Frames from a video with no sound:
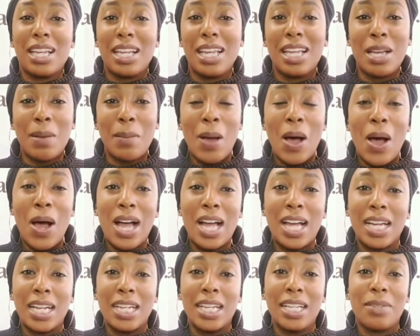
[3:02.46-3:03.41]
him
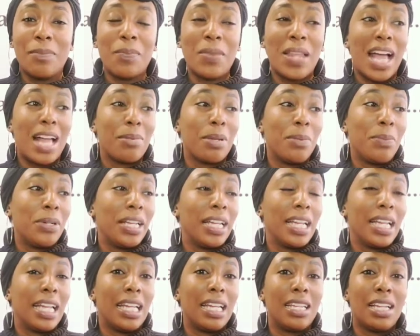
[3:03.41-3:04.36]
on. I'll be
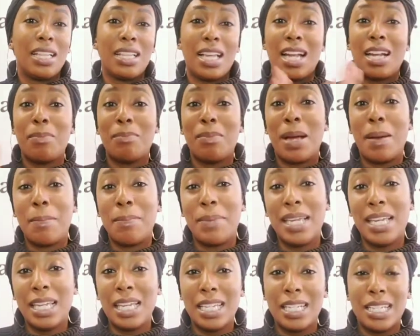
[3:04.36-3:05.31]
bringing a lot of my
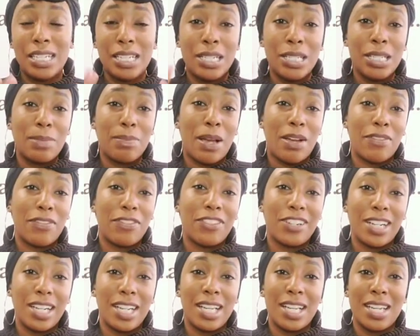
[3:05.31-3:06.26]
peers, my
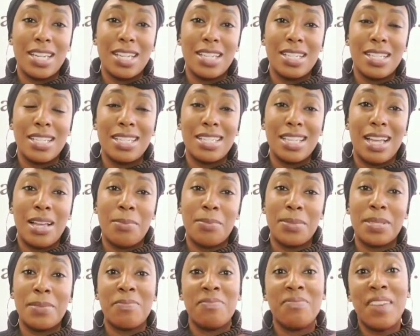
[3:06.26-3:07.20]
friends,
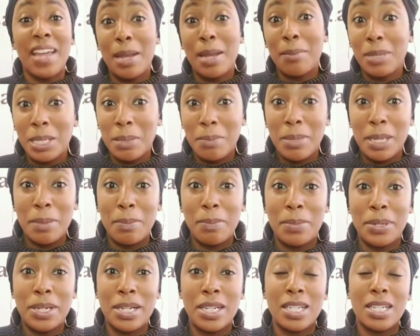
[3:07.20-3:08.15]
some family
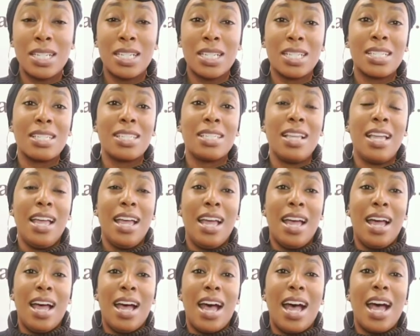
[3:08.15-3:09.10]
members.
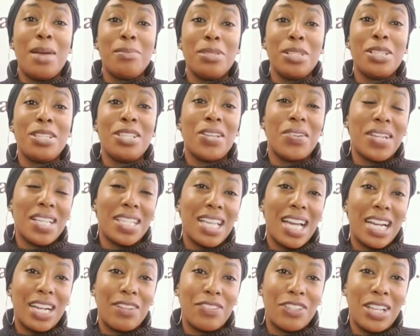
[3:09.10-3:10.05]
I'm just so
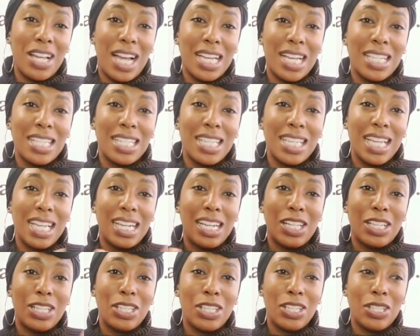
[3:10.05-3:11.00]
excited for you guys to get a
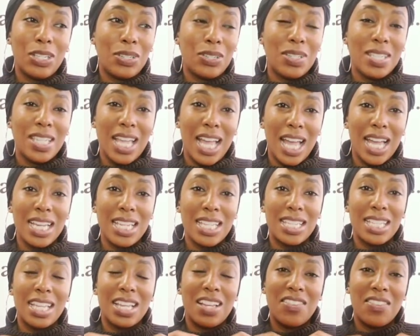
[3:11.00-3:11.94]
little taste
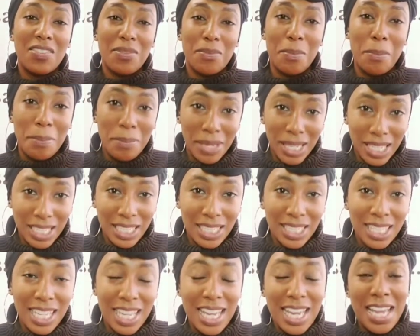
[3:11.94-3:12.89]
of me.
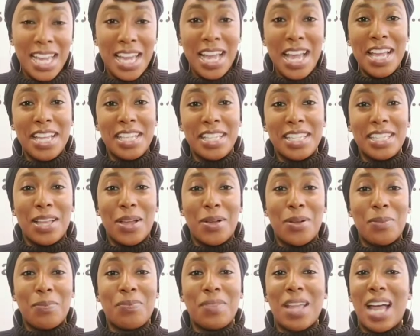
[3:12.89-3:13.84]
And
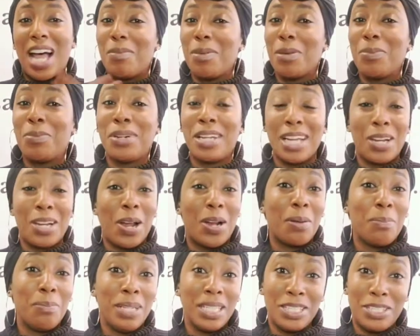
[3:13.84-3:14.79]
so I'll be bringing on a
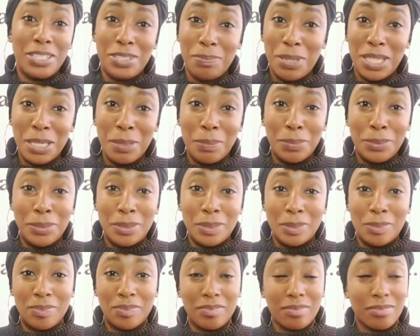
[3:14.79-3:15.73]
bunch of people.